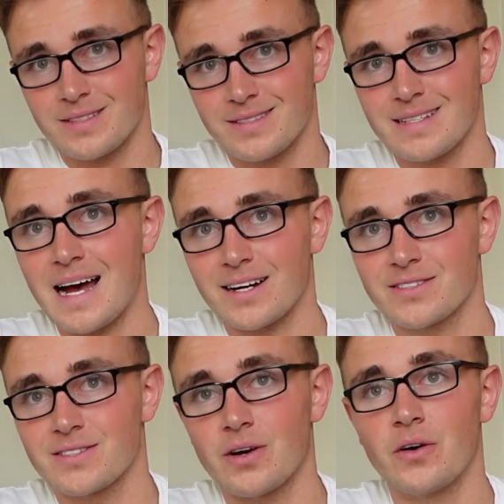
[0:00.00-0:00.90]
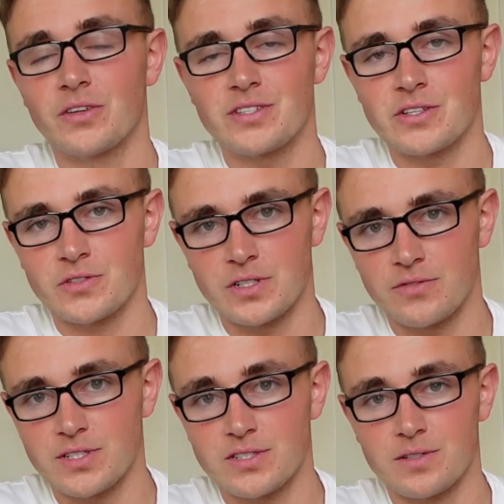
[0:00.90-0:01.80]
tax on the central
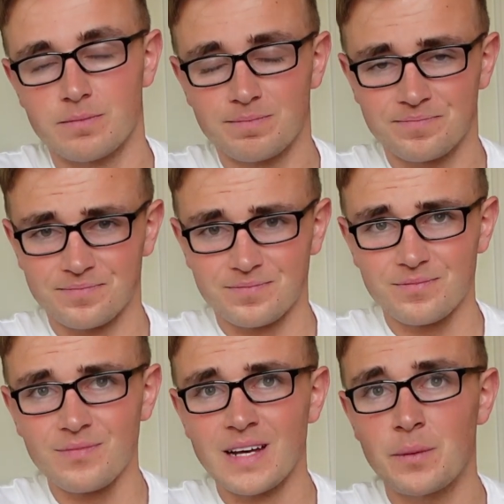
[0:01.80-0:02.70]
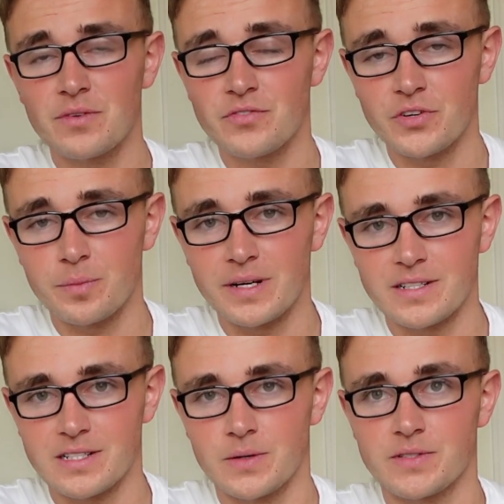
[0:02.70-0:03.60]
nervous system. And with food being
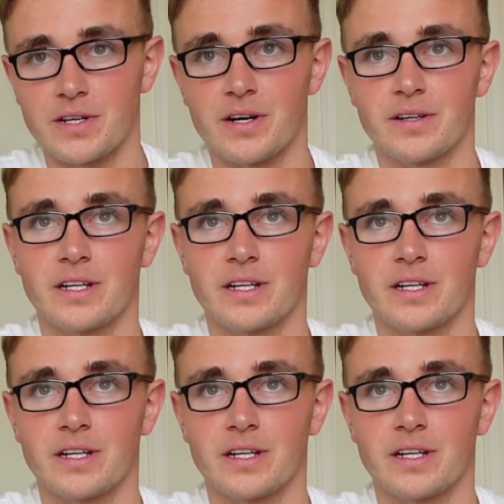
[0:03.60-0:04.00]
as low as they are,